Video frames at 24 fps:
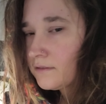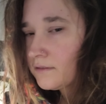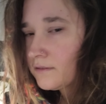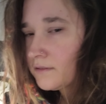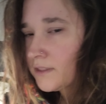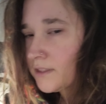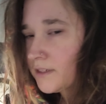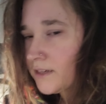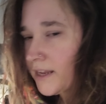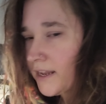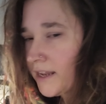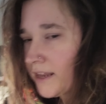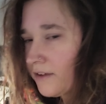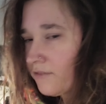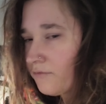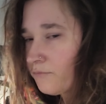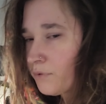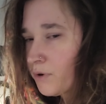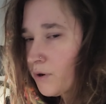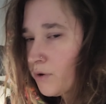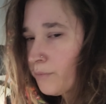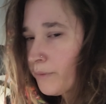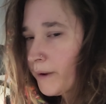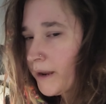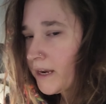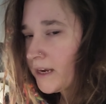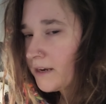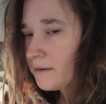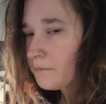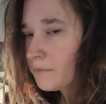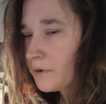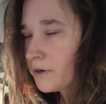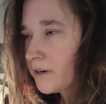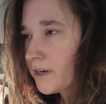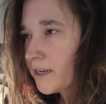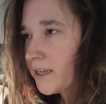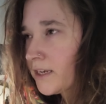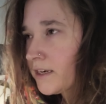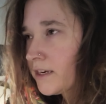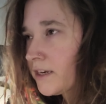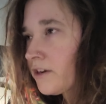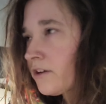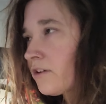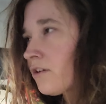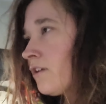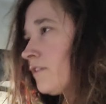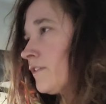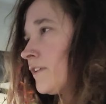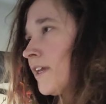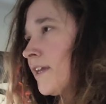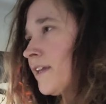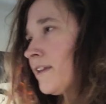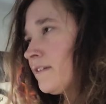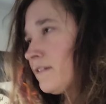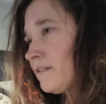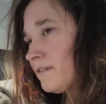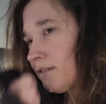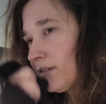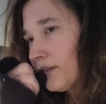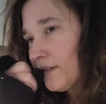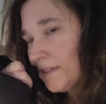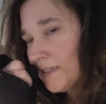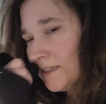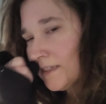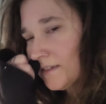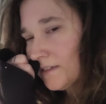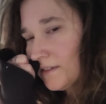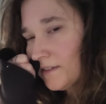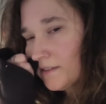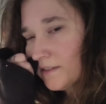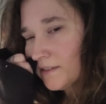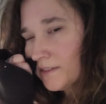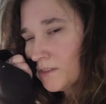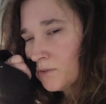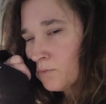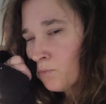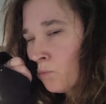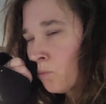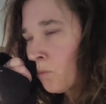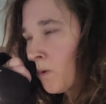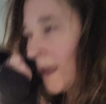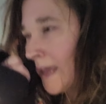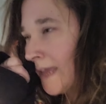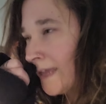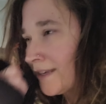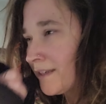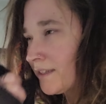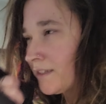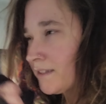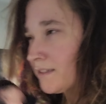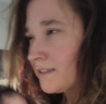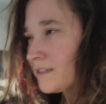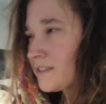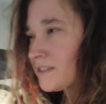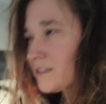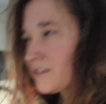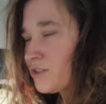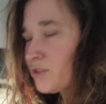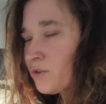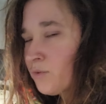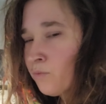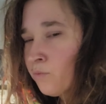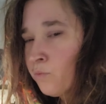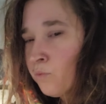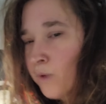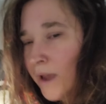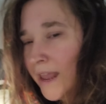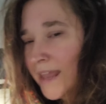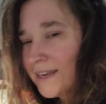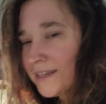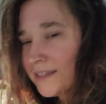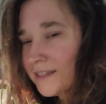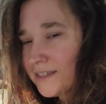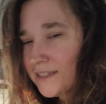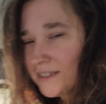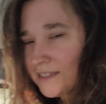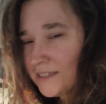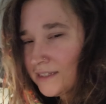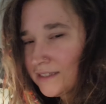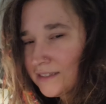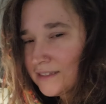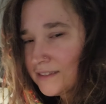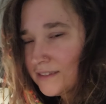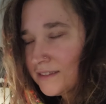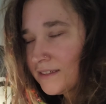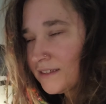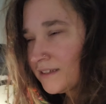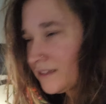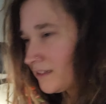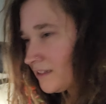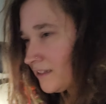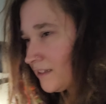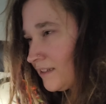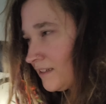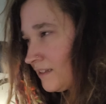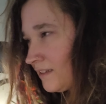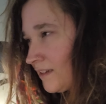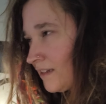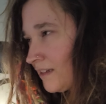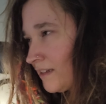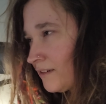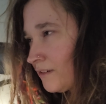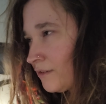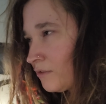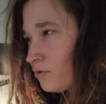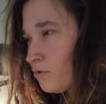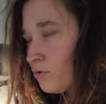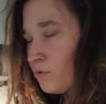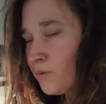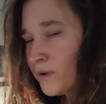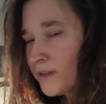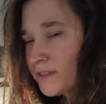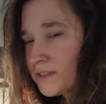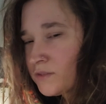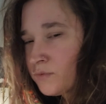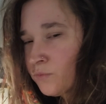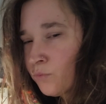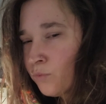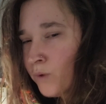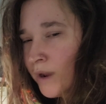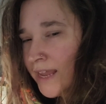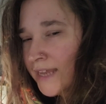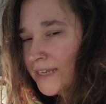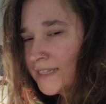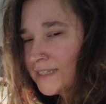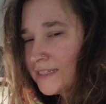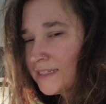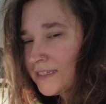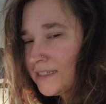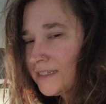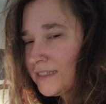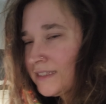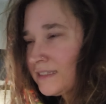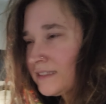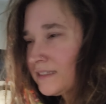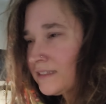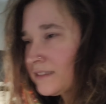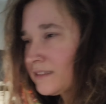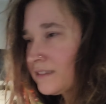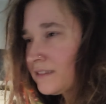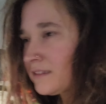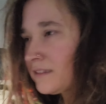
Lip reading: than have propane burning in here all night. It's wet. It's such a wet heat. Who wants wet heat?